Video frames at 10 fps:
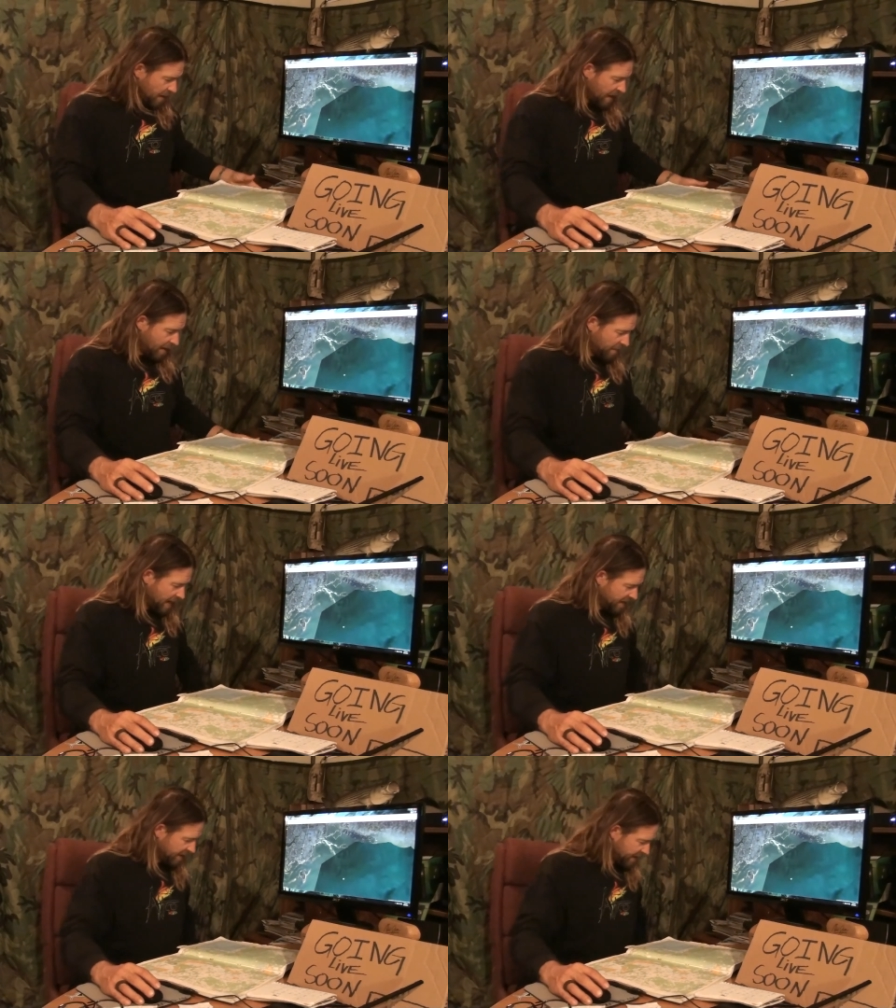I'm
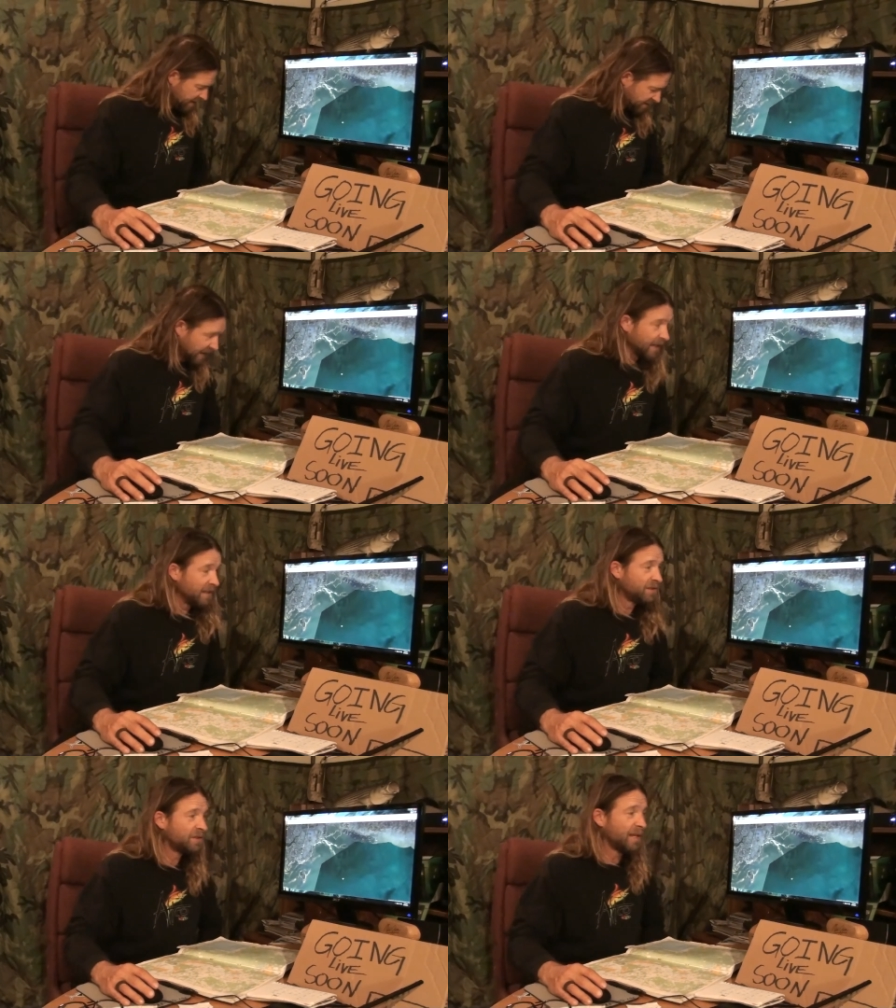heading east
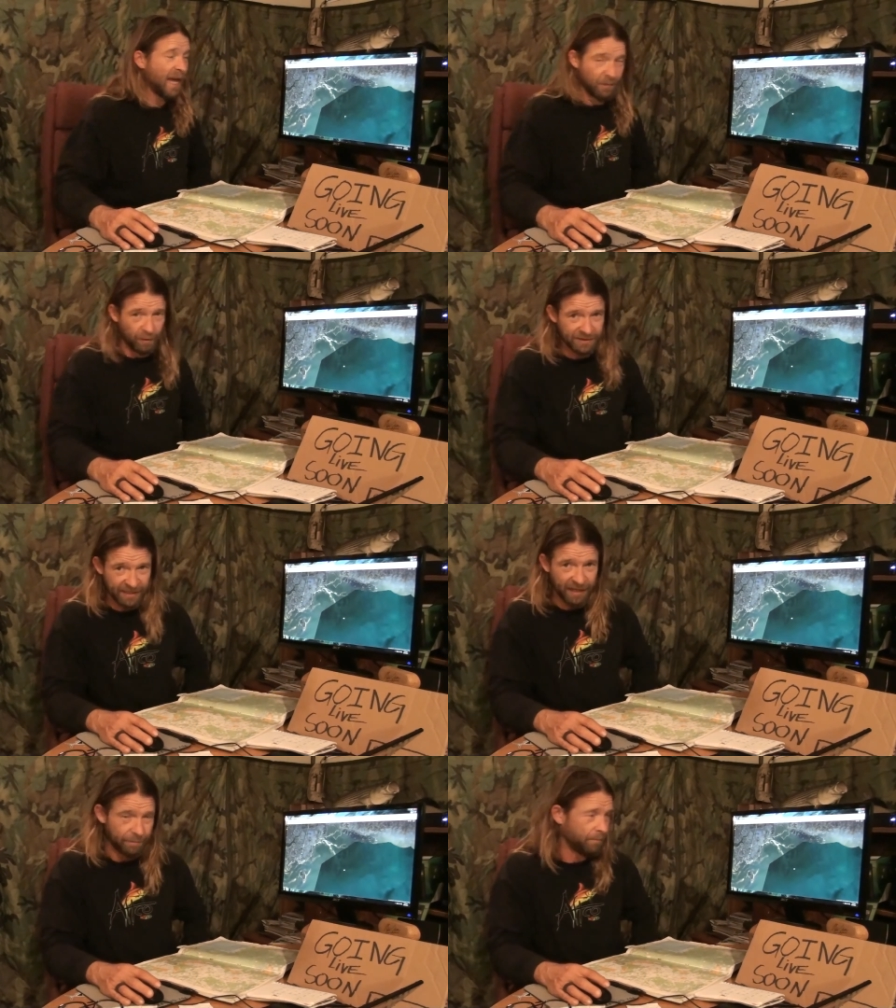into the headwinds
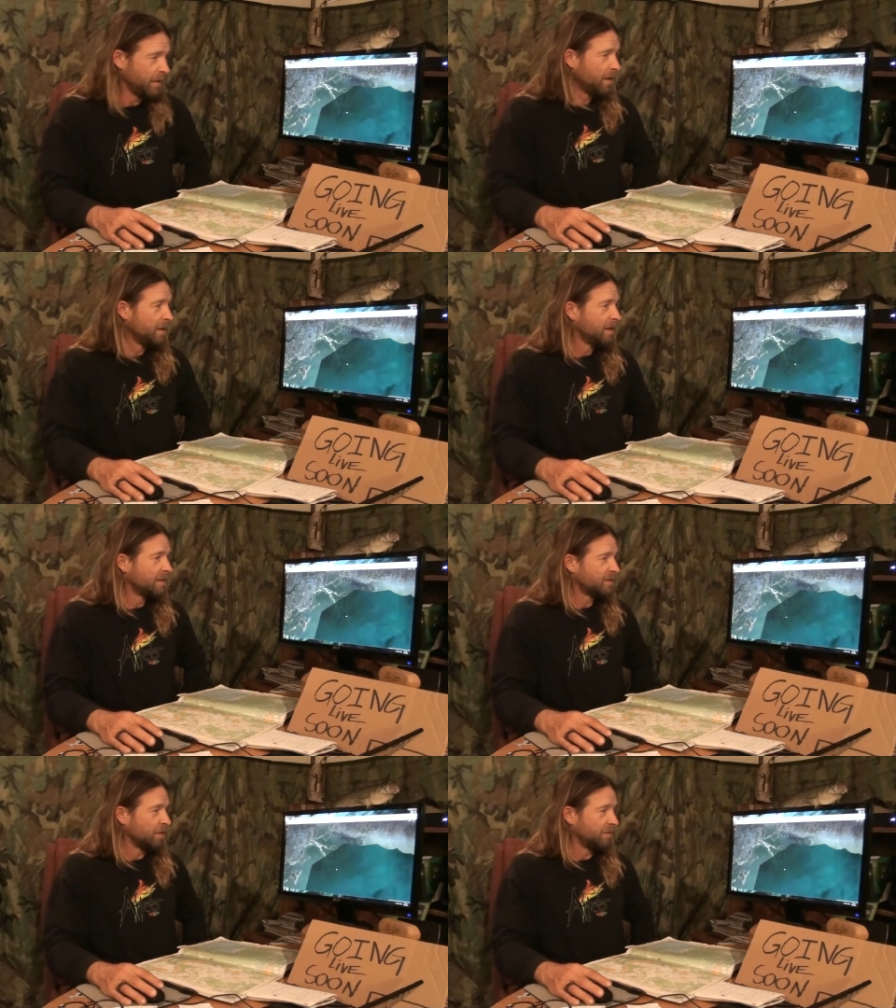again.
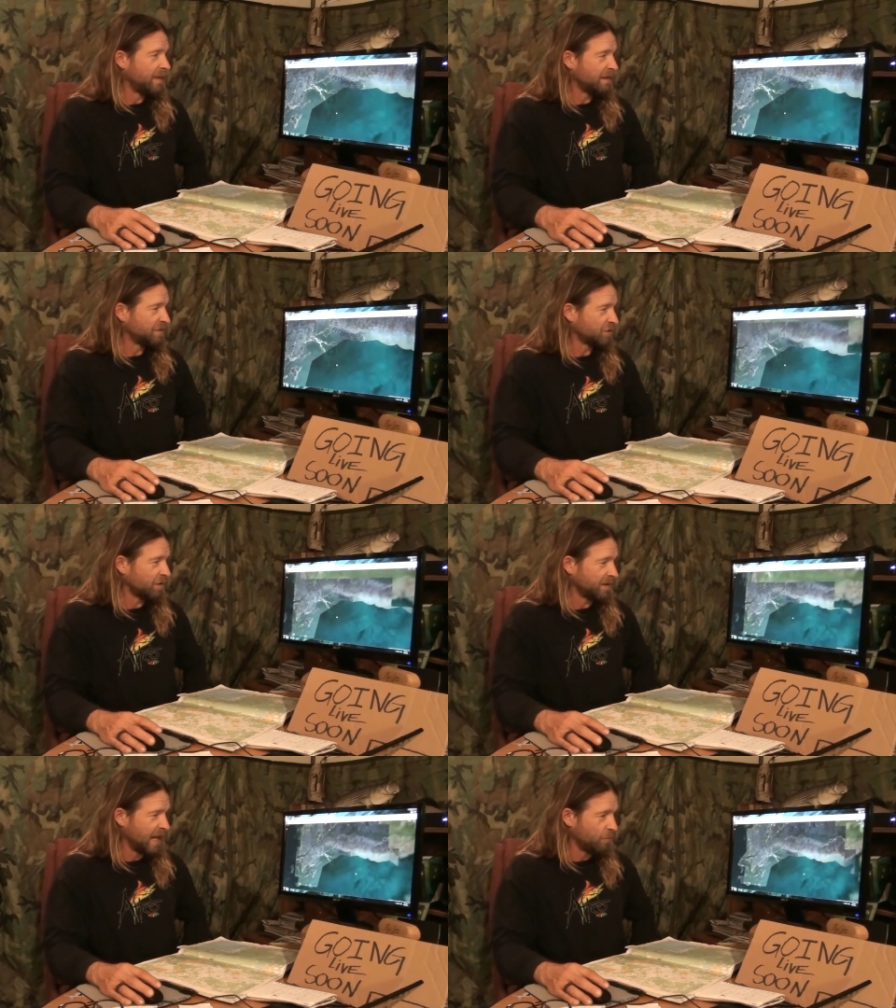So
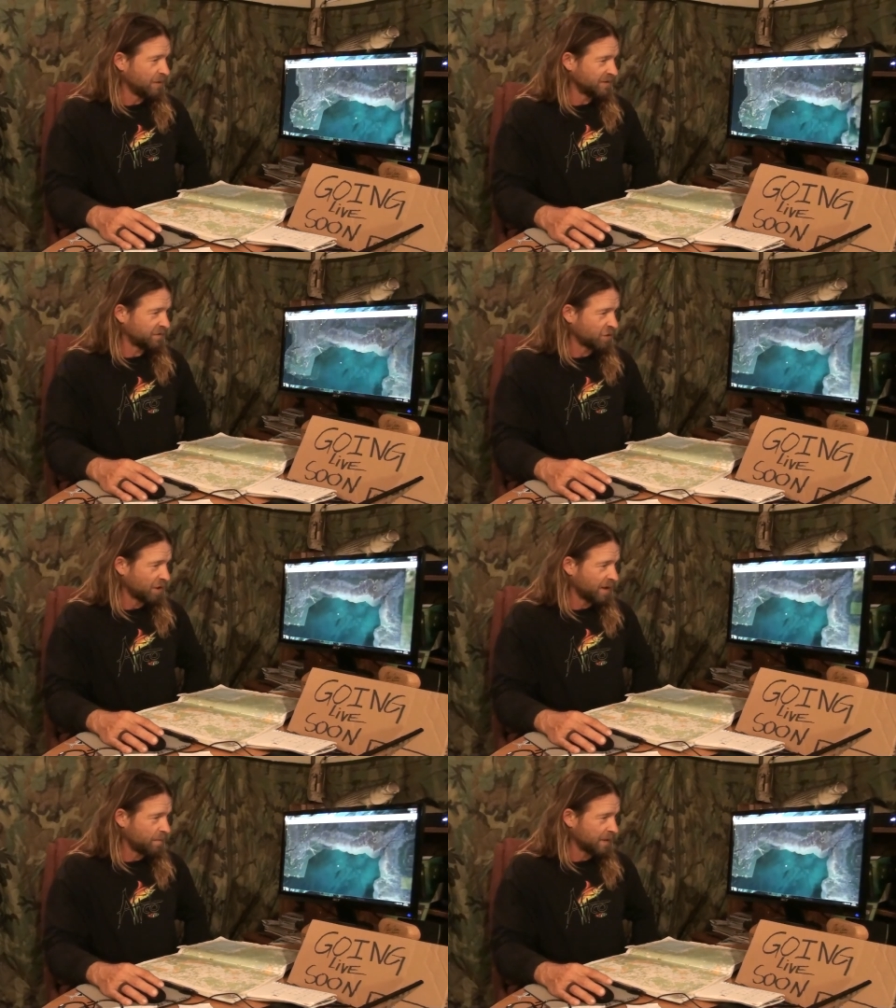the headwinds have
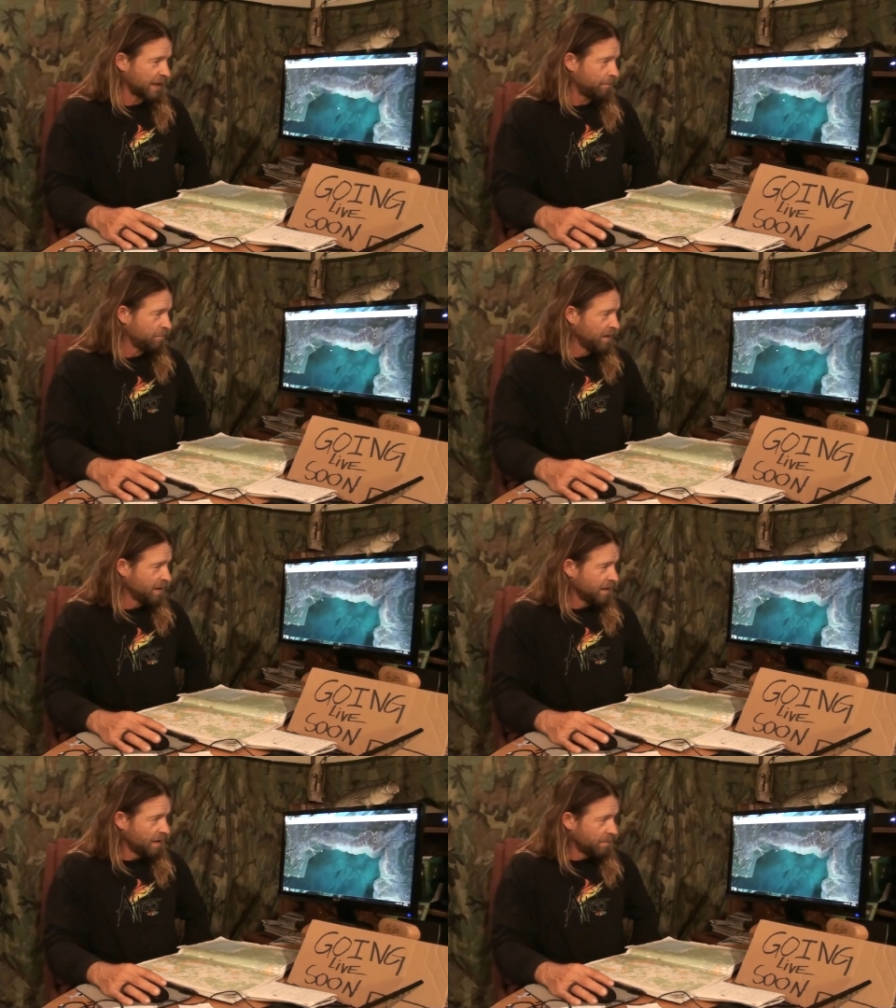started up again.
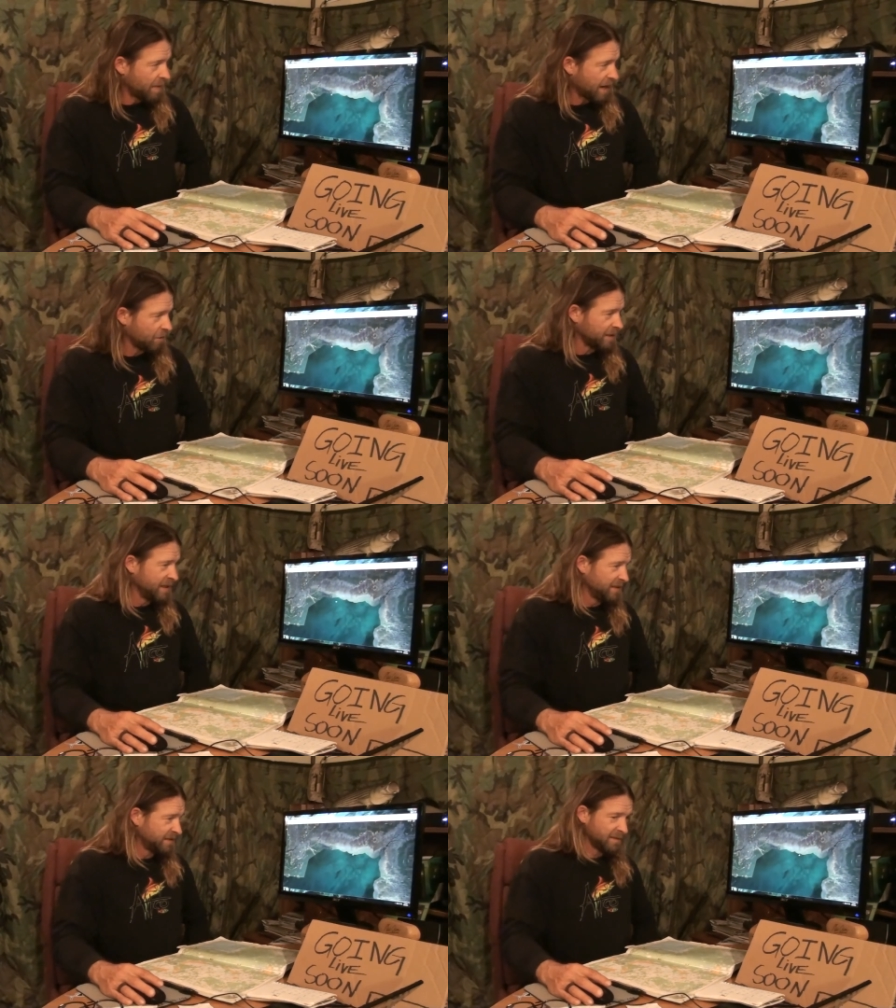Paddle
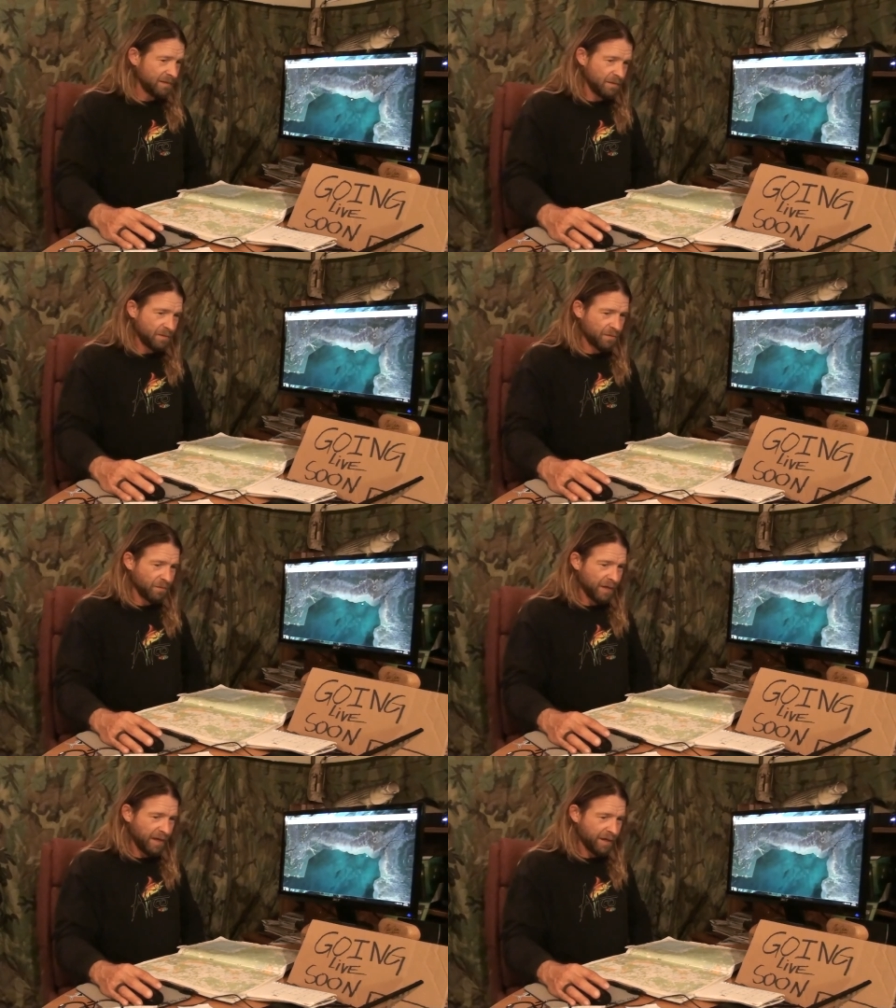east
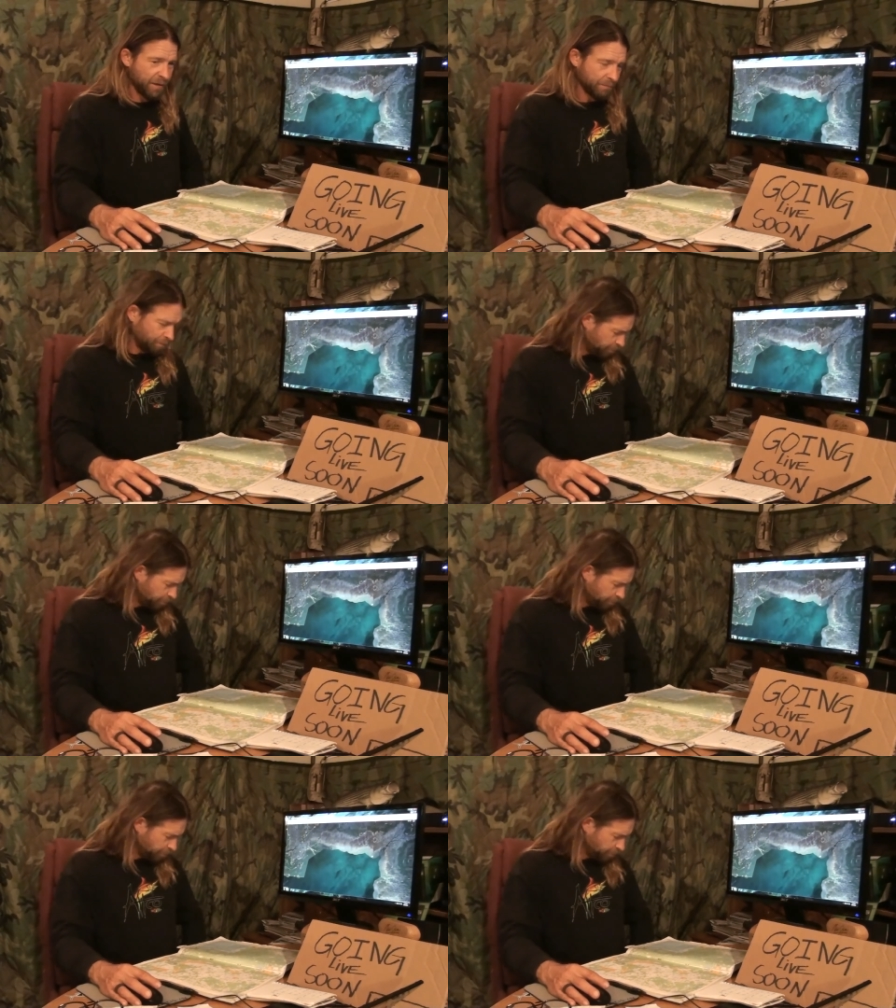through here,